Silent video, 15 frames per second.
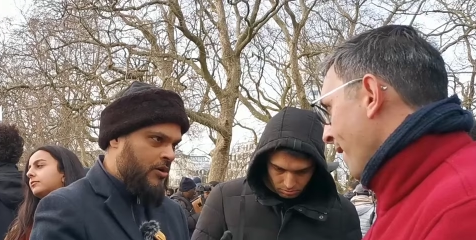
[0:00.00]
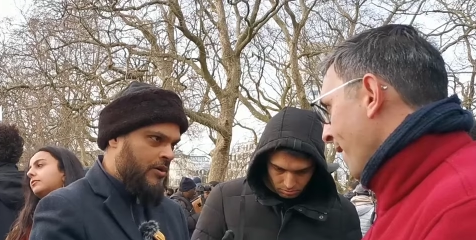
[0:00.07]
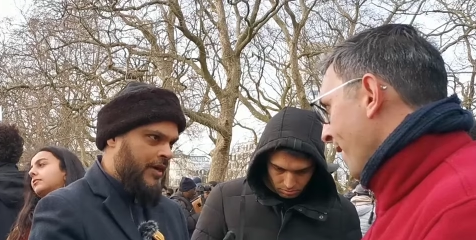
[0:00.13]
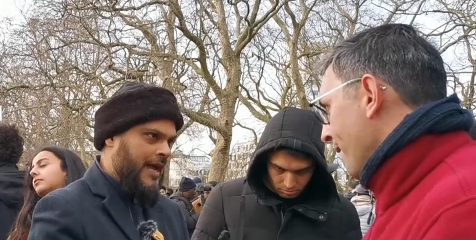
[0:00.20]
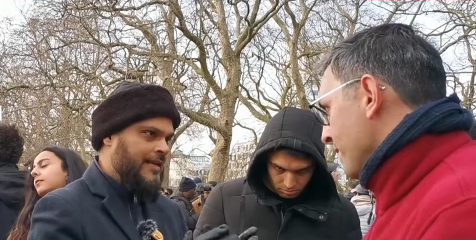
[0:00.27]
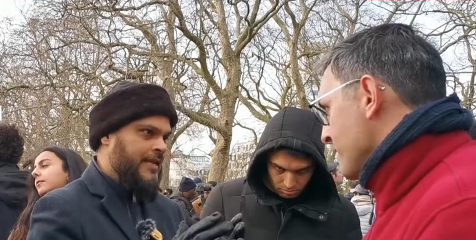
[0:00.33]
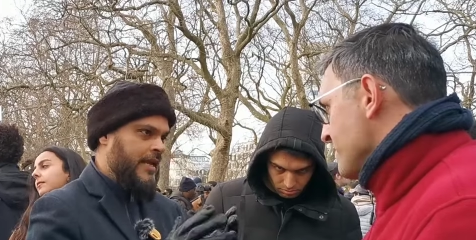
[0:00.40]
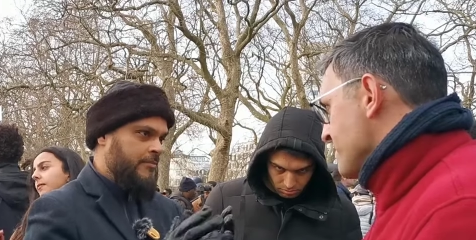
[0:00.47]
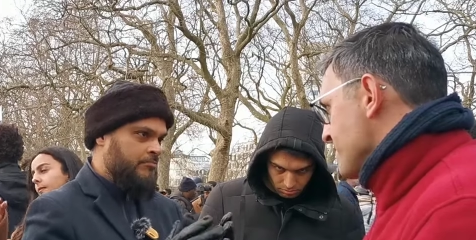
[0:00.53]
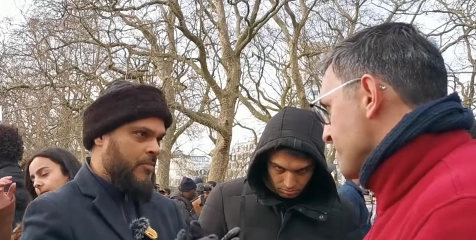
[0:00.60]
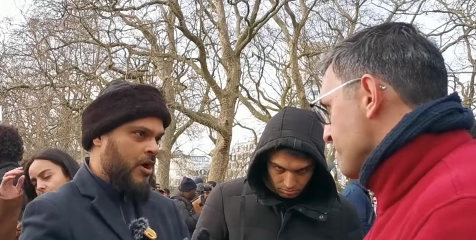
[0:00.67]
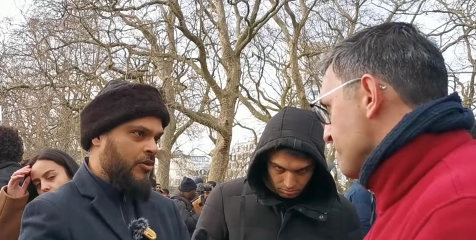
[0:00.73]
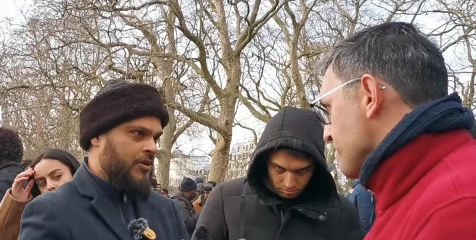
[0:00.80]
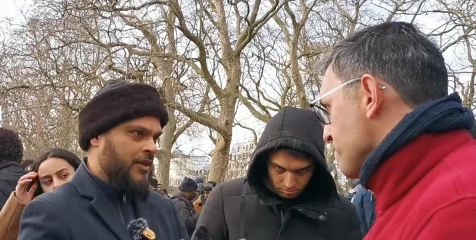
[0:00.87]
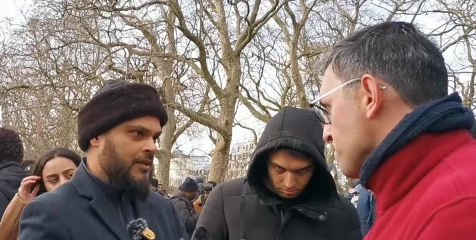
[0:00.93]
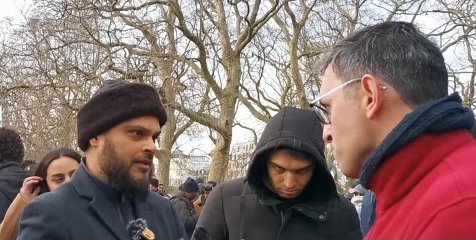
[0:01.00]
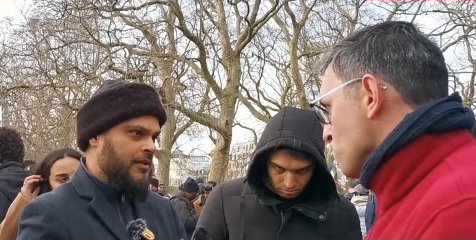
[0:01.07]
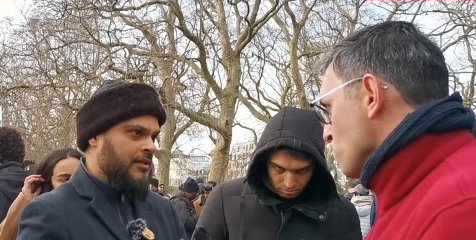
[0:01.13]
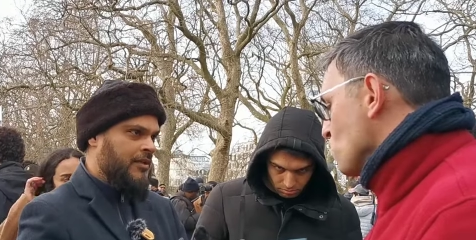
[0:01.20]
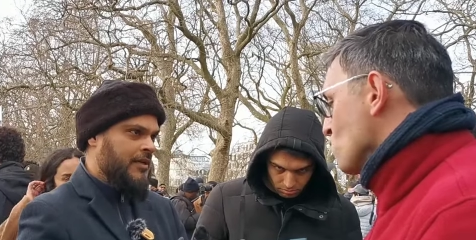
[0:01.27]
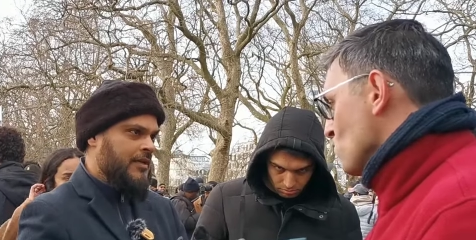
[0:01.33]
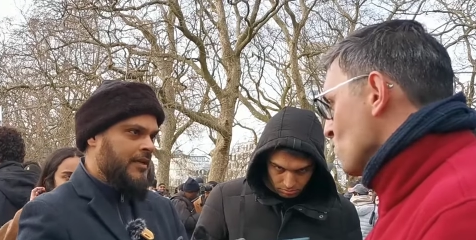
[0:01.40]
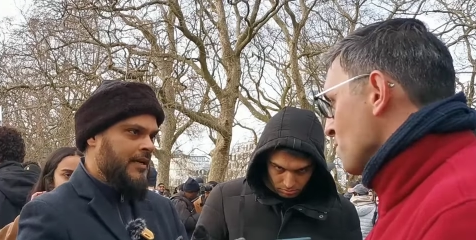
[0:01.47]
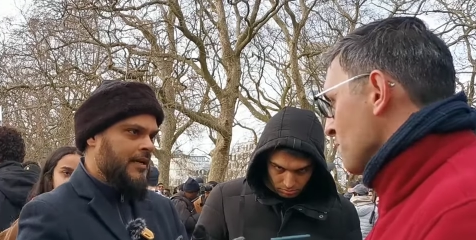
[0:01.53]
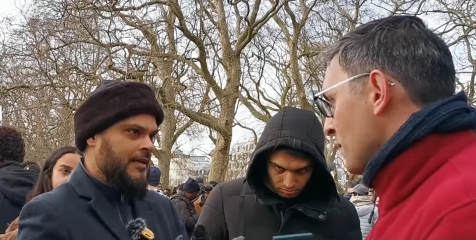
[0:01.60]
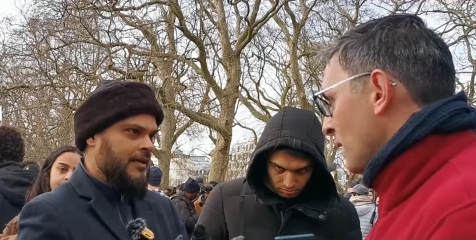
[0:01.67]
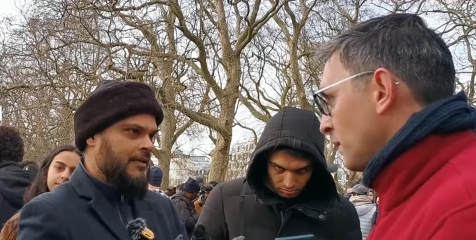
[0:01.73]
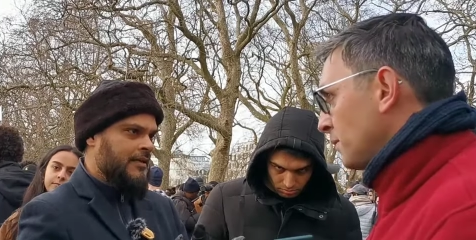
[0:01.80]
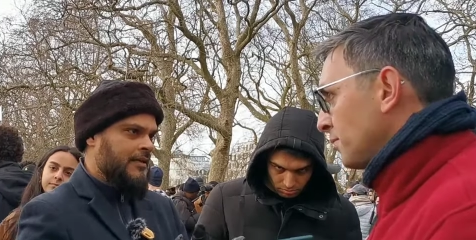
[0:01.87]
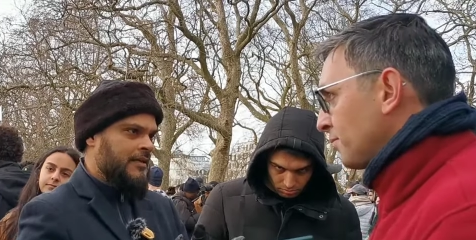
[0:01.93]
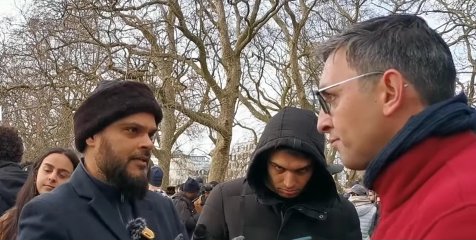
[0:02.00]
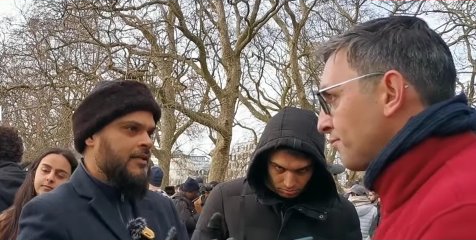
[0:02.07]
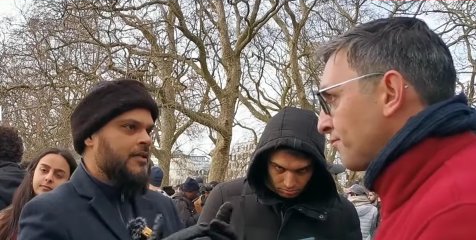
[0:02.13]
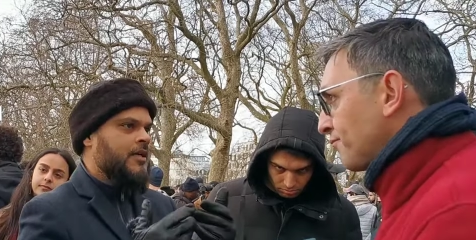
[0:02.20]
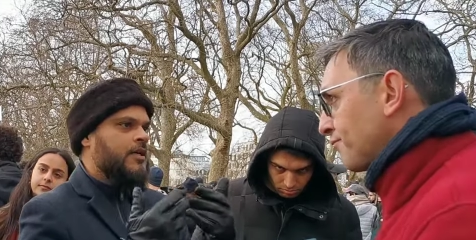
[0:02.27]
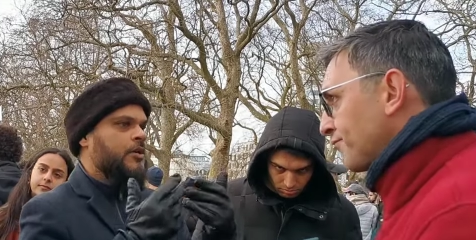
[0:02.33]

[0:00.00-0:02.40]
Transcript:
Speaker 1: wrong and immoral are righteous,